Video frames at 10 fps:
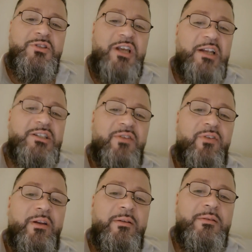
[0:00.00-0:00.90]
Josh
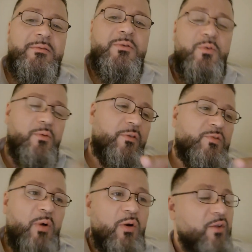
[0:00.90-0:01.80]
Different. We've
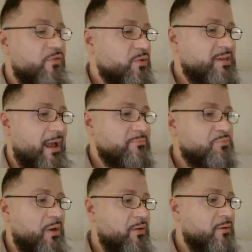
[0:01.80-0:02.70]
spoken a few times,
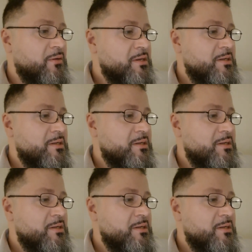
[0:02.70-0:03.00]
brother.